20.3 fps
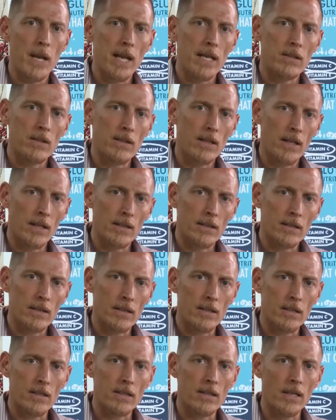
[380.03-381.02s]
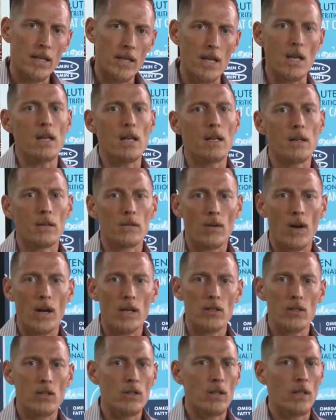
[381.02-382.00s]
makes things sticky,
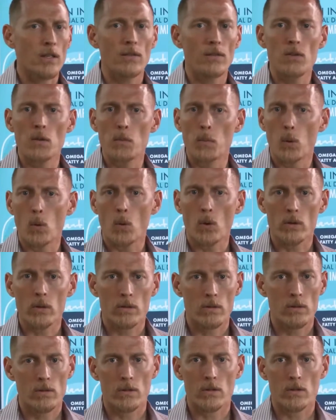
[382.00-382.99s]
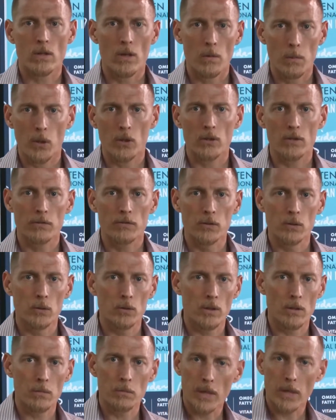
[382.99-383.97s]
right? Just like if you poured syrup on the
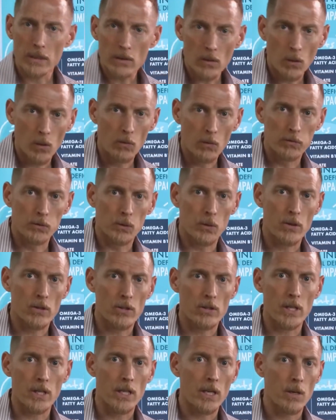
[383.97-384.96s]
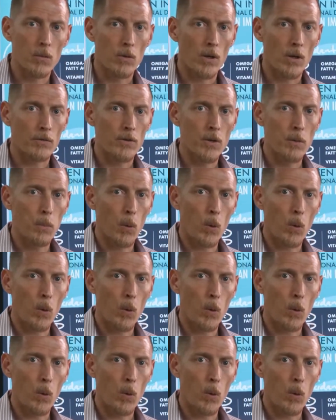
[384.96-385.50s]
floor, it'd make the whole floor sticky. Well, if you